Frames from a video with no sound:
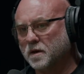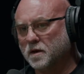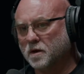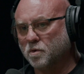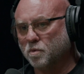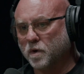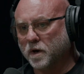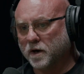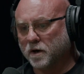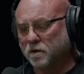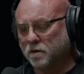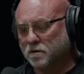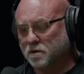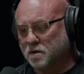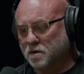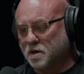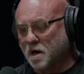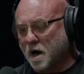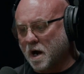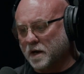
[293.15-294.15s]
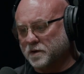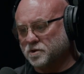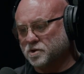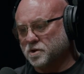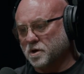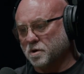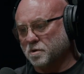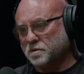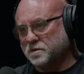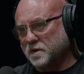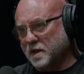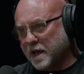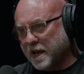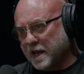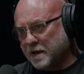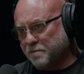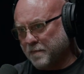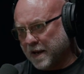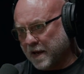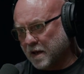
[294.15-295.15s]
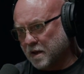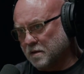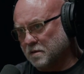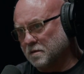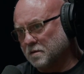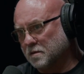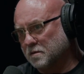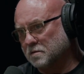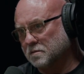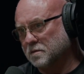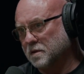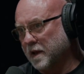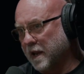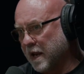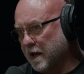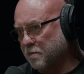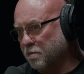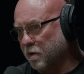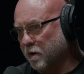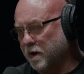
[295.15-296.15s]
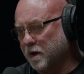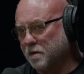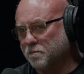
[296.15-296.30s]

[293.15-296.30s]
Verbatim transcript: Where God chose a man, Abraham.